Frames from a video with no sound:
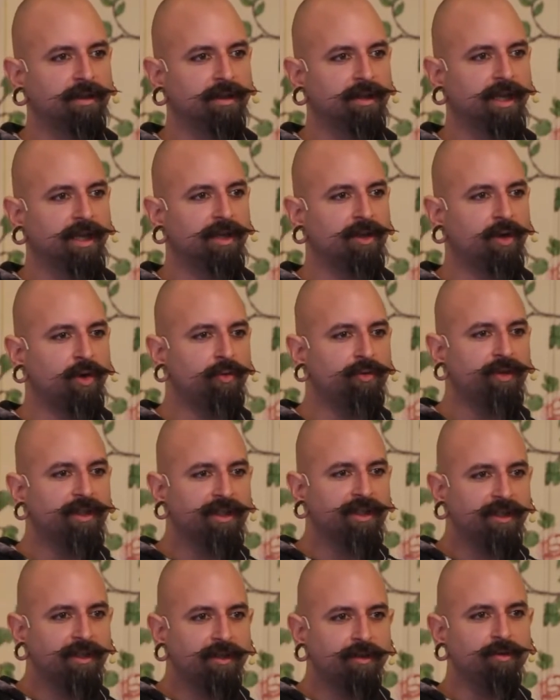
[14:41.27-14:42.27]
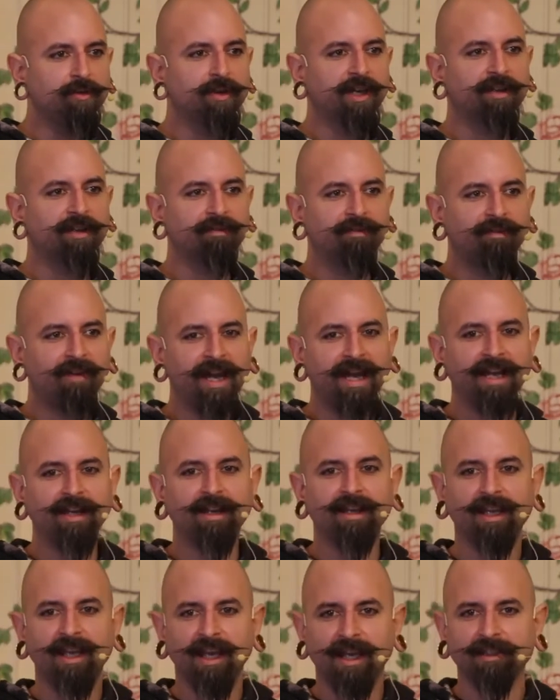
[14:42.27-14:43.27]
And only you can
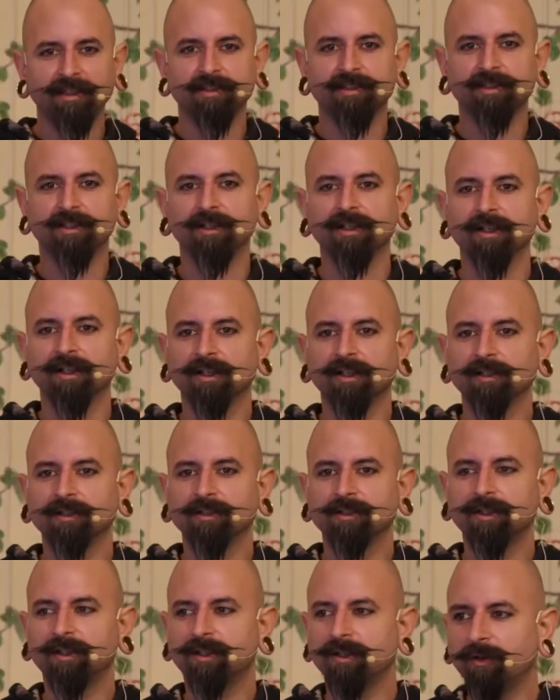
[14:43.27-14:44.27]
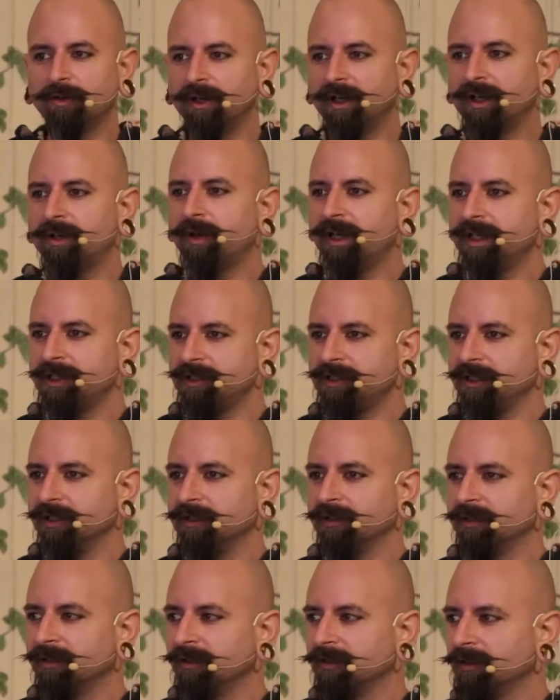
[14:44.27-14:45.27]
find the answer to your question.
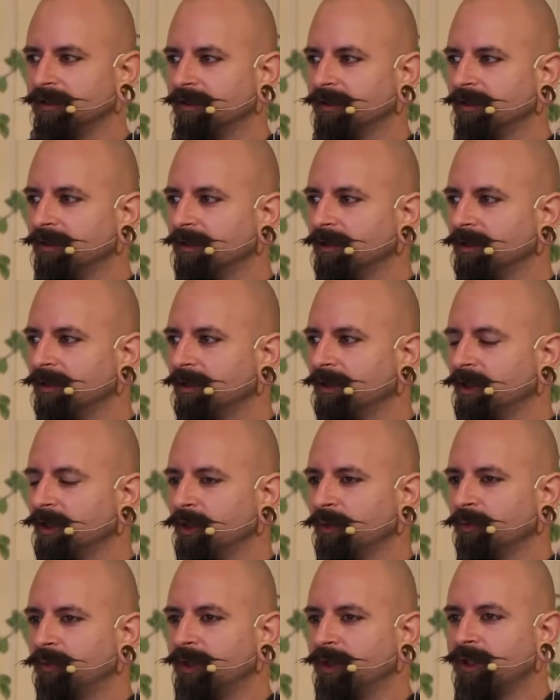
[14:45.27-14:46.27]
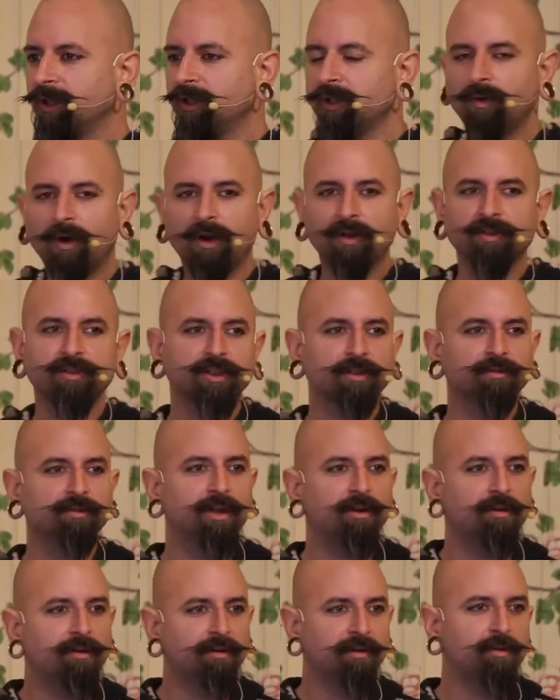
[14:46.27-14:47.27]
But you also
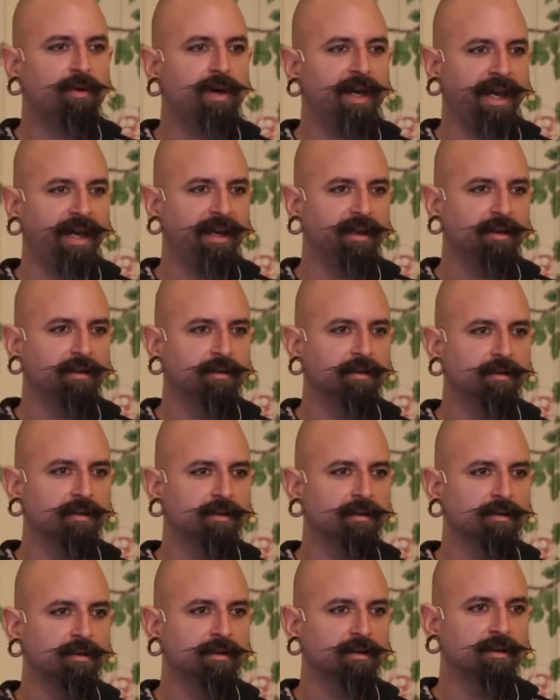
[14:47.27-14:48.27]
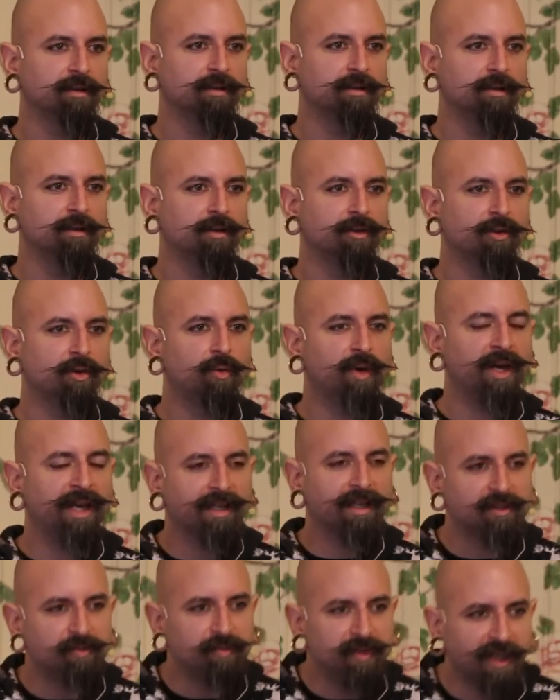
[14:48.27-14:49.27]
know the way. The way
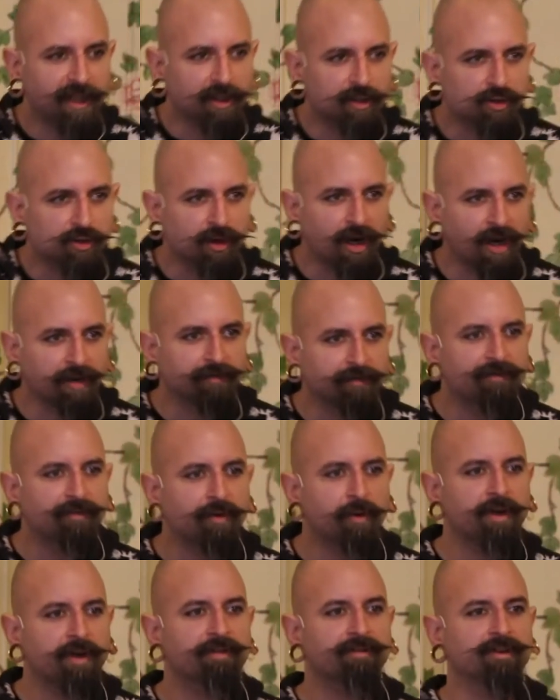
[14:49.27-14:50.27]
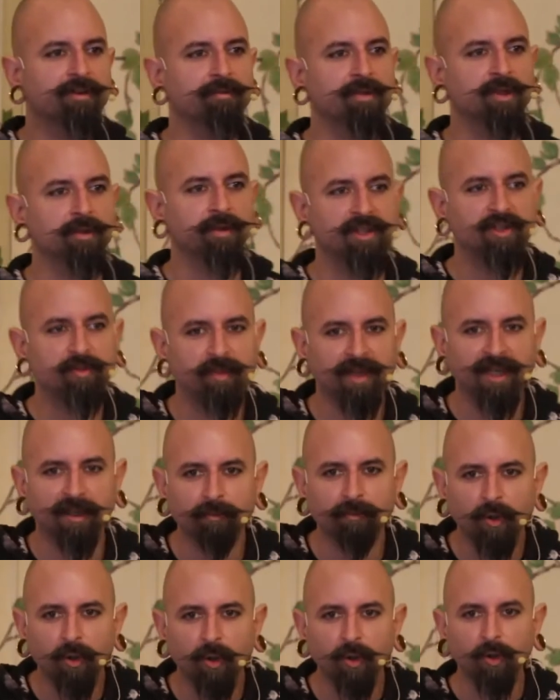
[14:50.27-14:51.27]
is being drawn forth from you. It's being
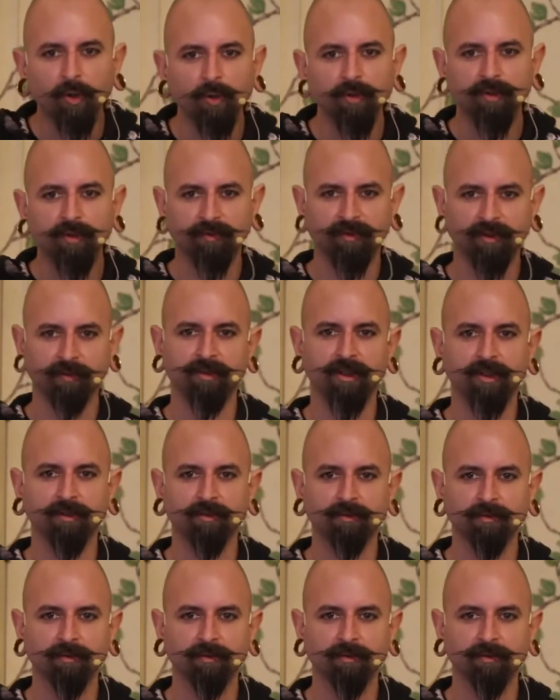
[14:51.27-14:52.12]
pulled from you.